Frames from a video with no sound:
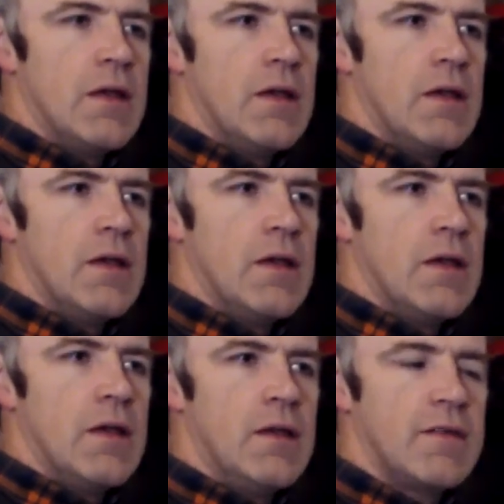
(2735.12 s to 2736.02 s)
it's
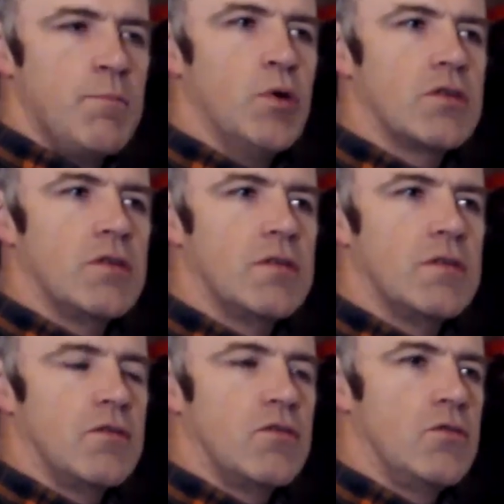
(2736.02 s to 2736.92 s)
important
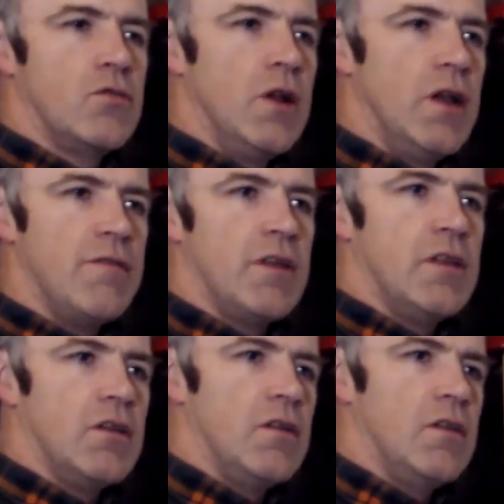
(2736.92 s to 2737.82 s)
to live
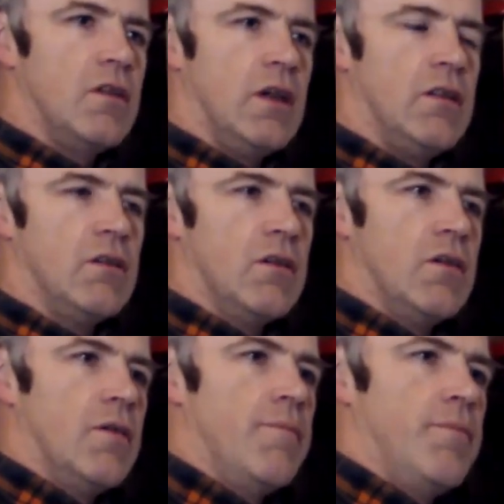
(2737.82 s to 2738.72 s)

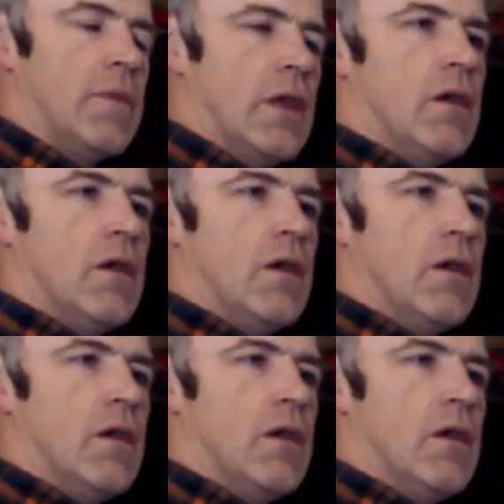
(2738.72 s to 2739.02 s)
in